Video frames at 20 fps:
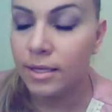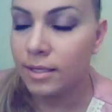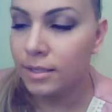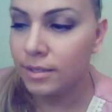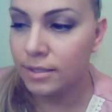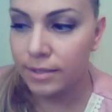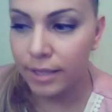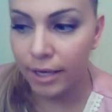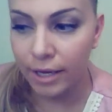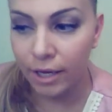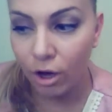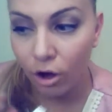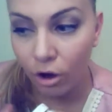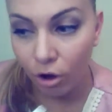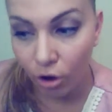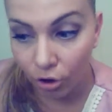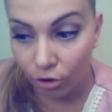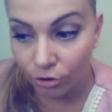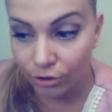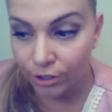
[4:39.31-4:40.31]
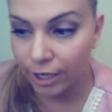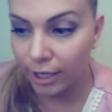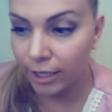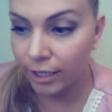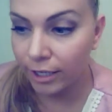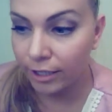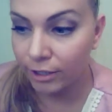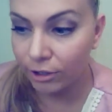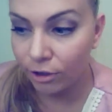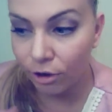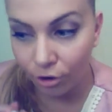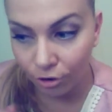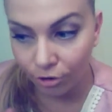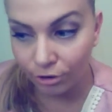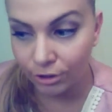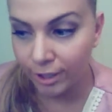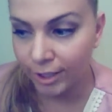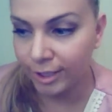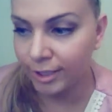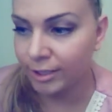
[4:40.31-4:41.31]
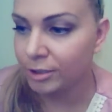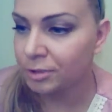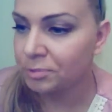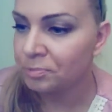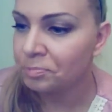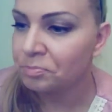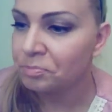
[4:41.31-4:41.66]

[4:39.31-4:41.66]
stay all day and all night